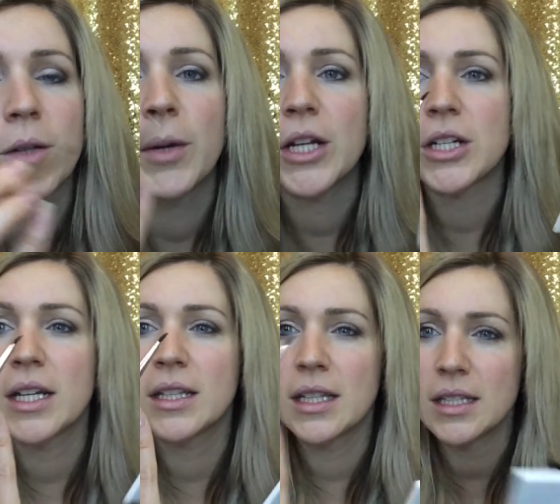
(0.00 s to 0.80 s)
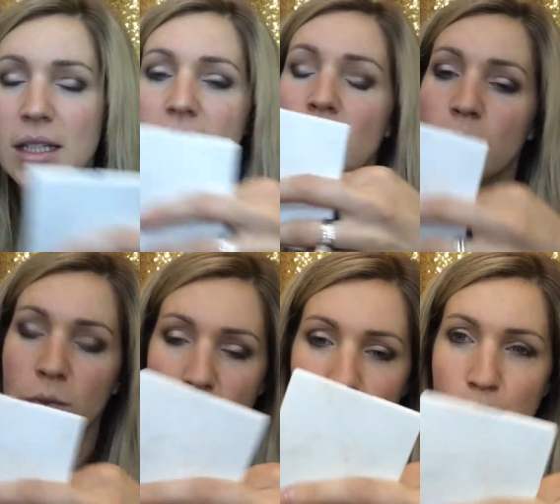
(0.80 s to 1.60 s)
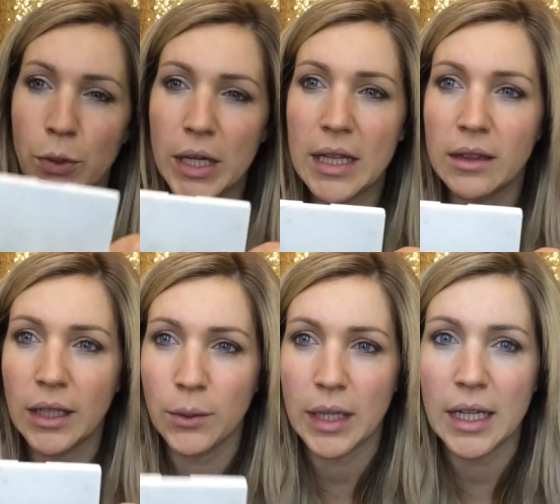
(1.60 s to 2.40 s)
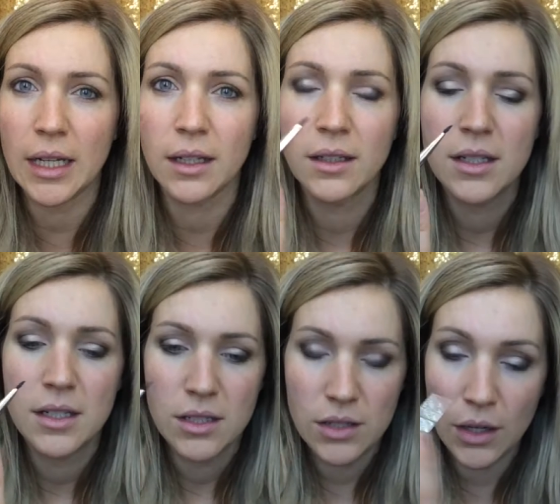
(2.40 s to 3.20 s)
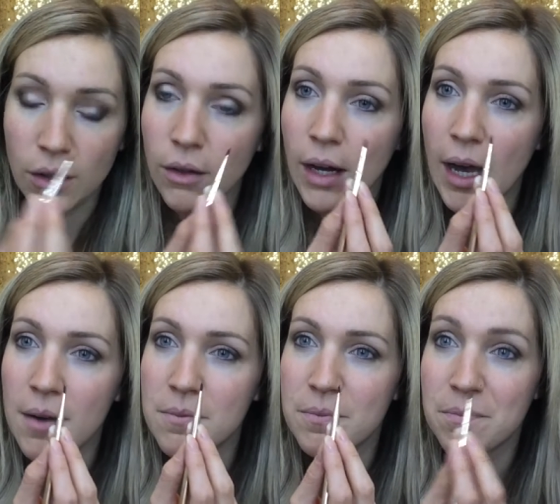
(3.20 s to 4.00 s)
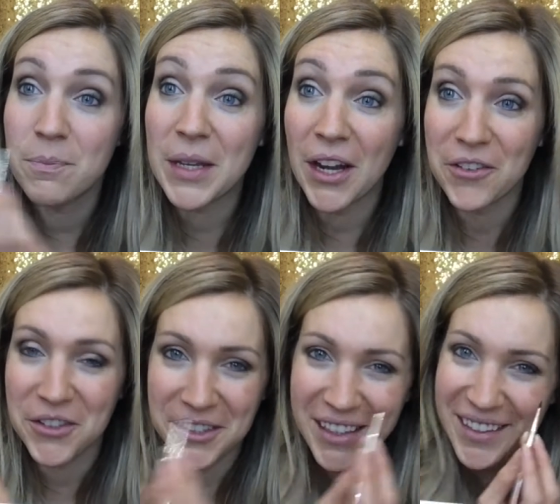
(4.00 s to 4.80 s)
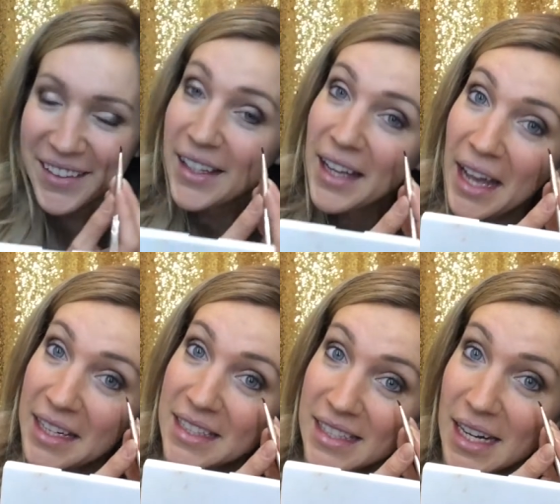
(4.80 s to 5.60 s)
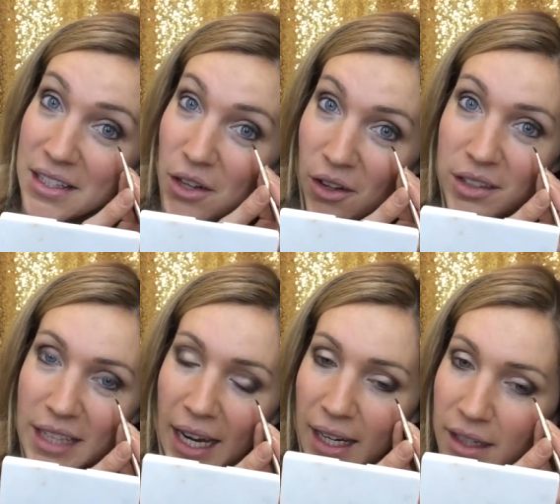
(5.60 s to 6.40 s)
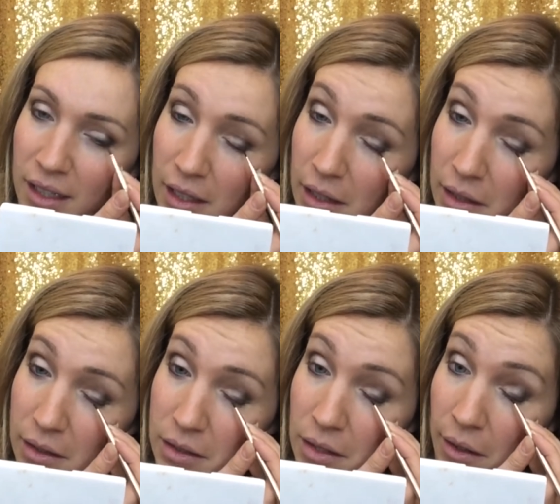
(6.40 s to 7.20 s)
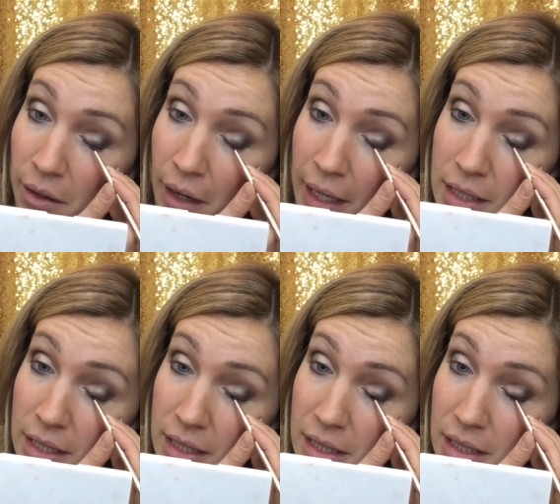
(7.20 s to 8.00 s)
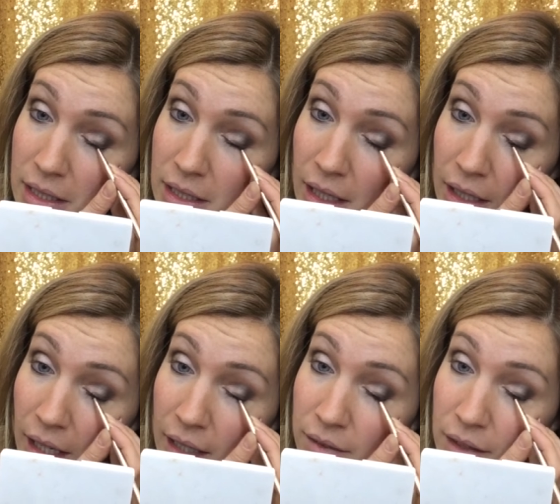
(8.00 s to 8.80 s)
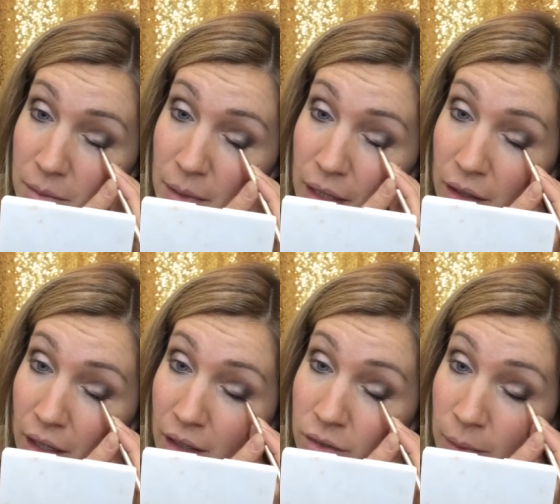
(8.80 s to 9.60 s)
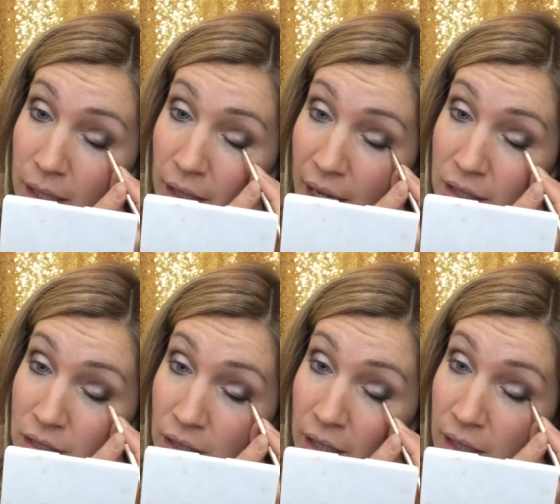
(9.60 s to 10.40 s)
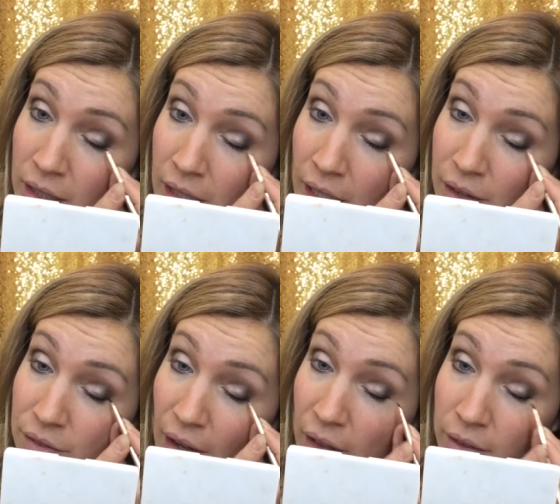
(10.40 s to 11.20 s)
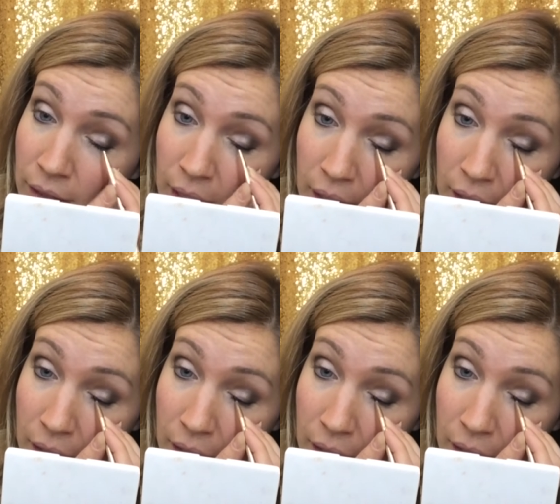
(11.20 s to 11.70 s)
brush, and this is pretty liquidy, so be careful. And it stays all day. So I just start kind of in the middle of my lash line and I follow it,